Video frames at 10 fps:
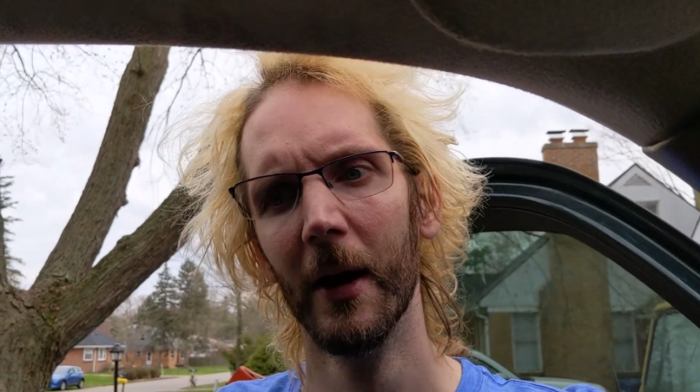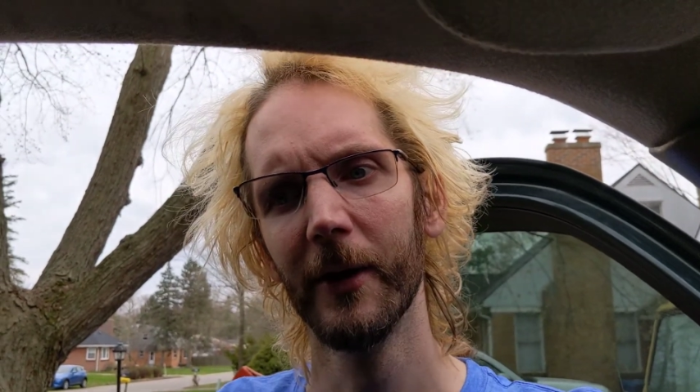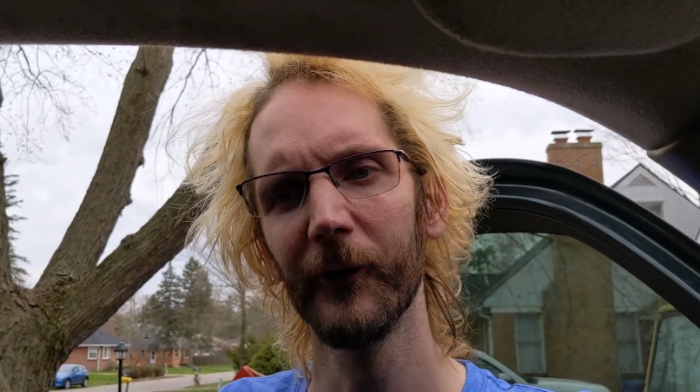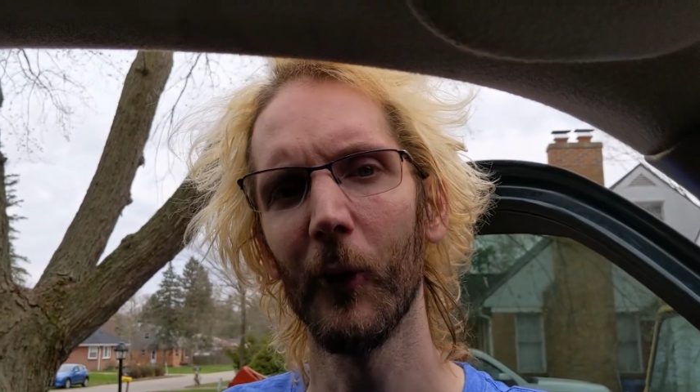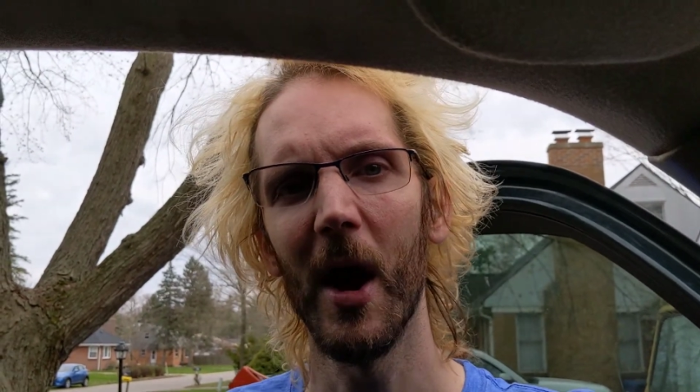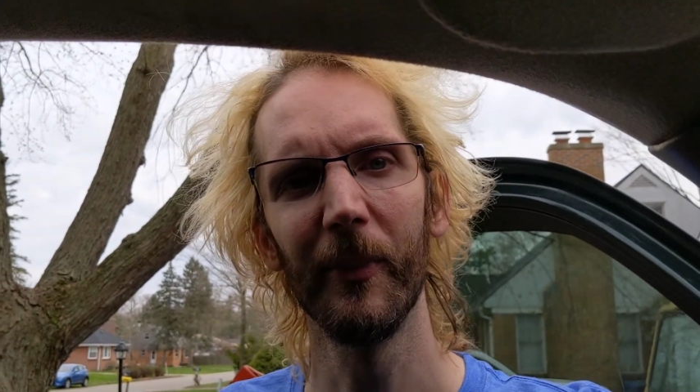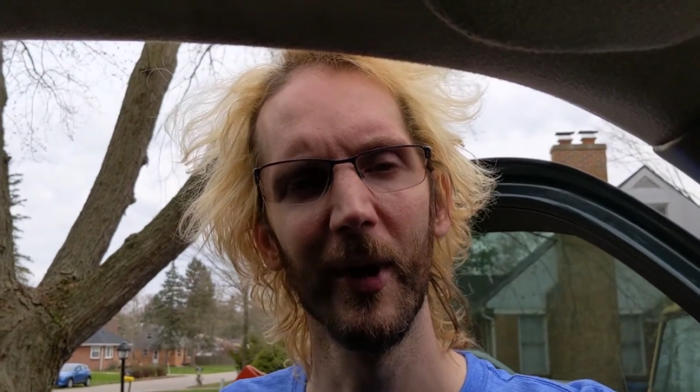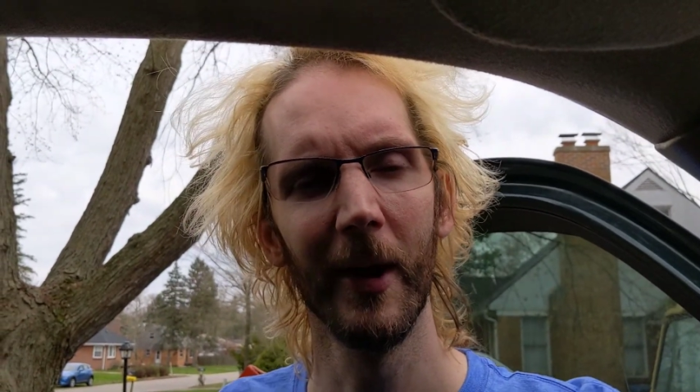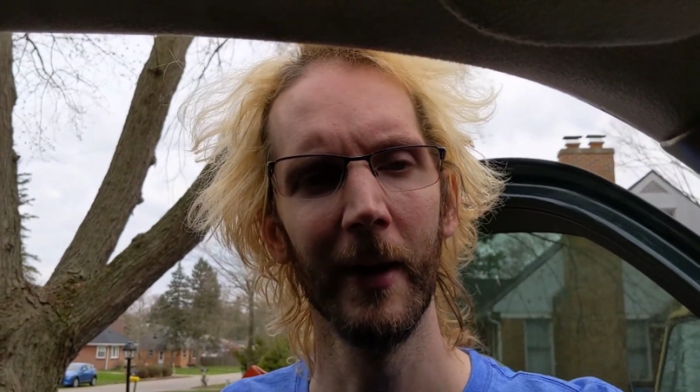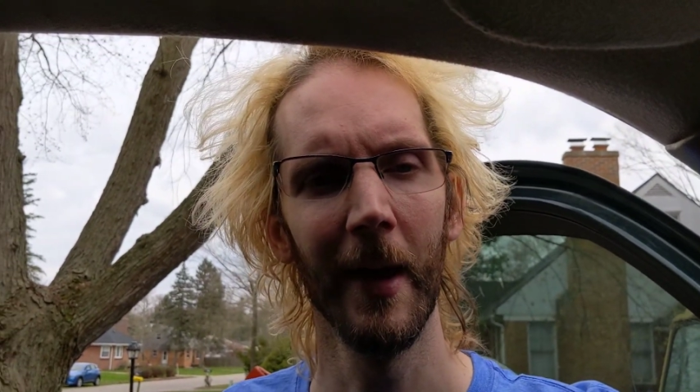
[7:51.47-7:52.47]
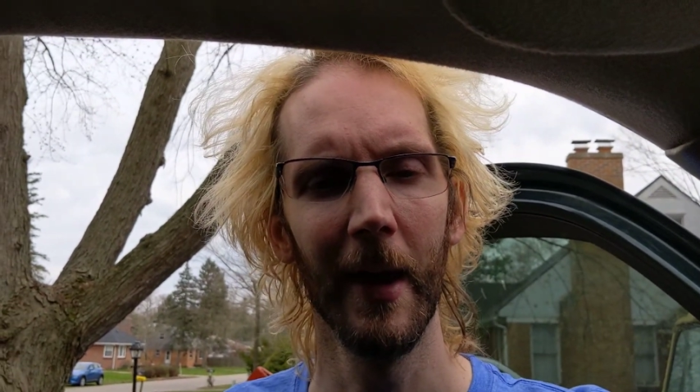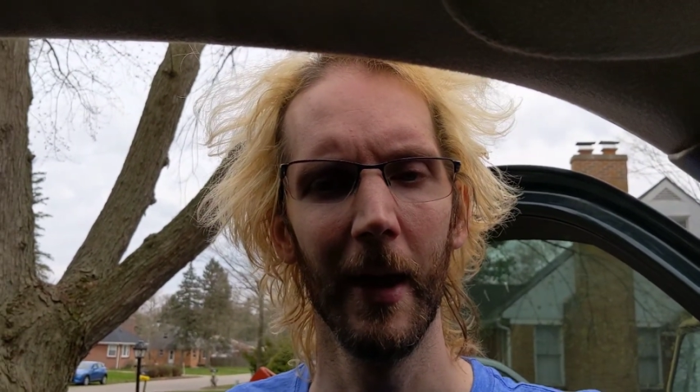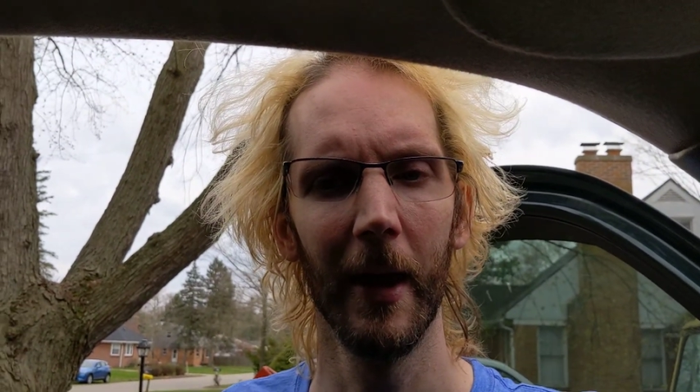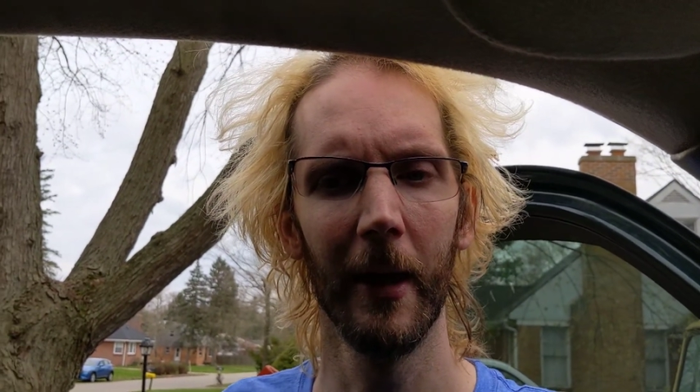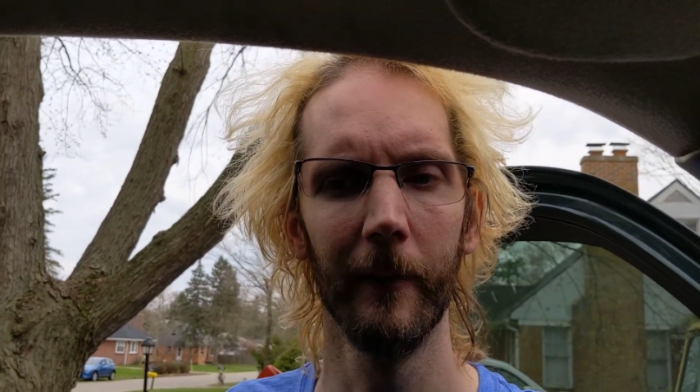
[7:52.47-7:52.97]
to swap in
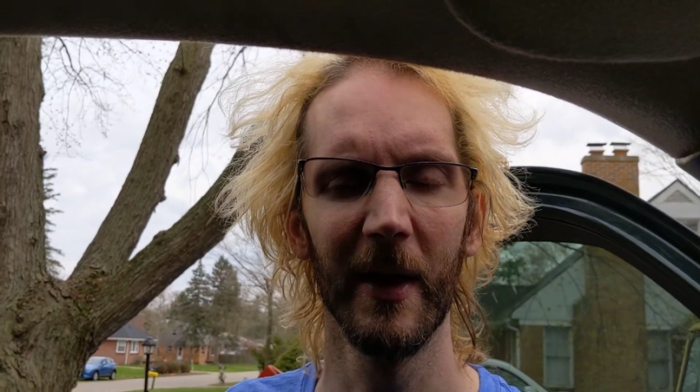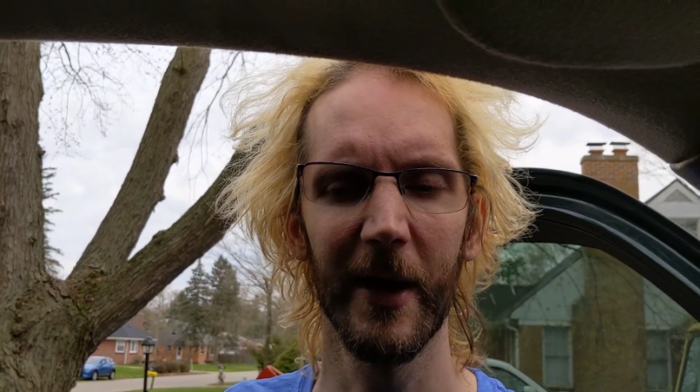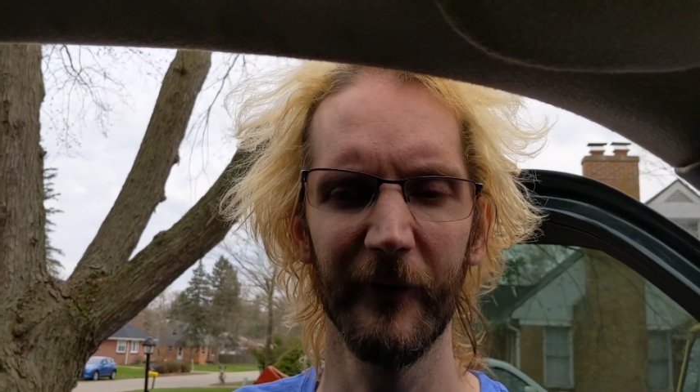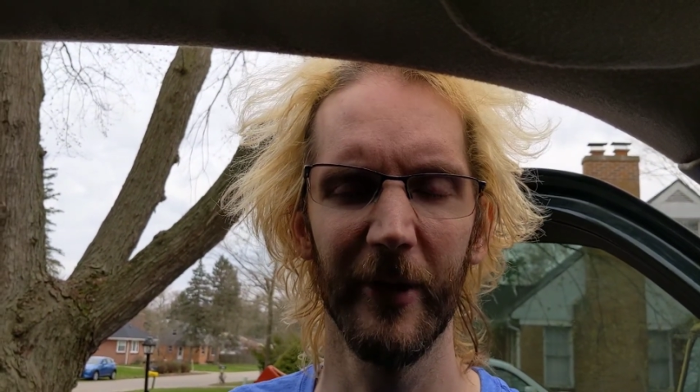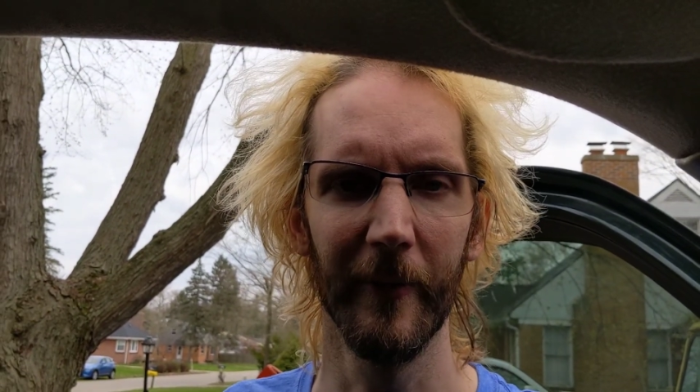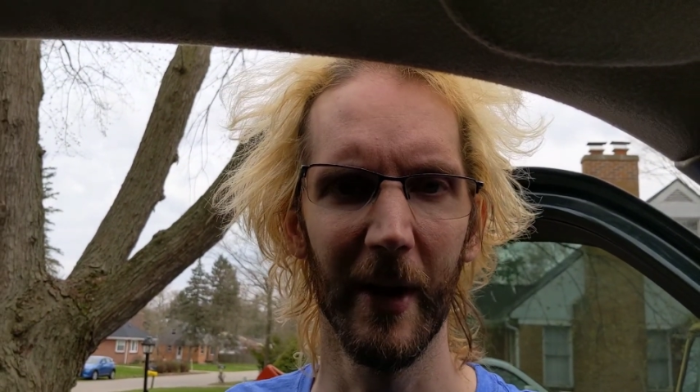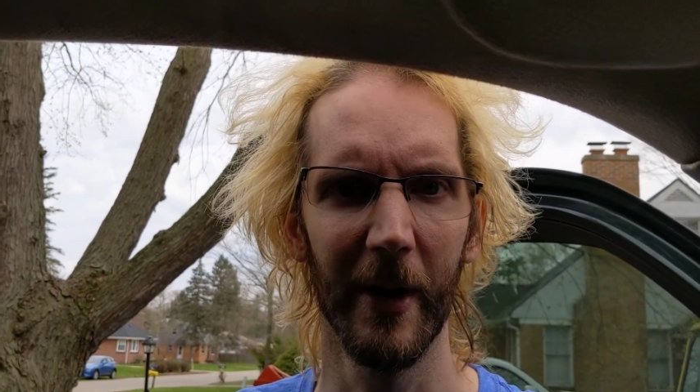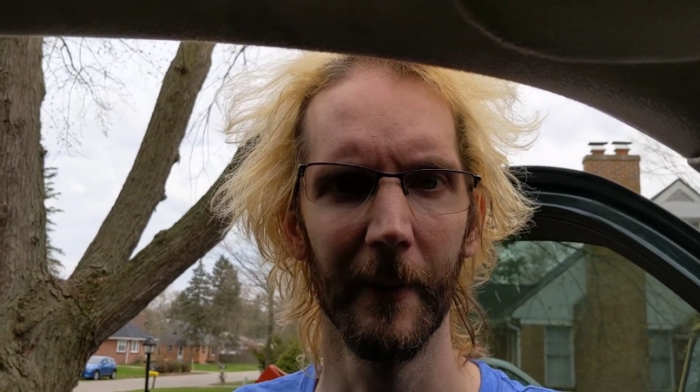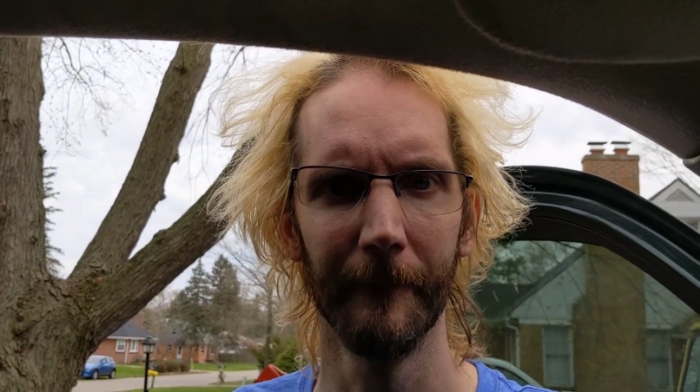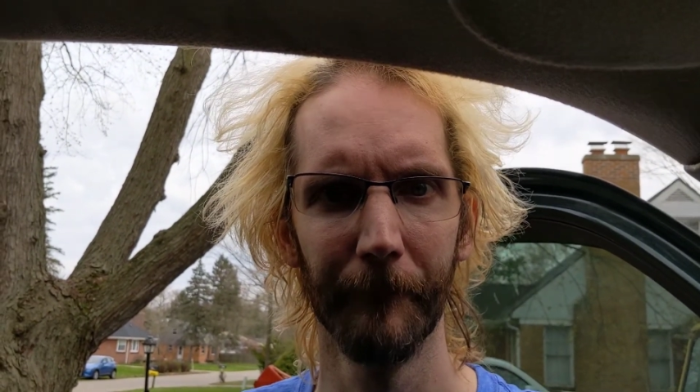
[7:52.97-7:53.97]
and make everything better.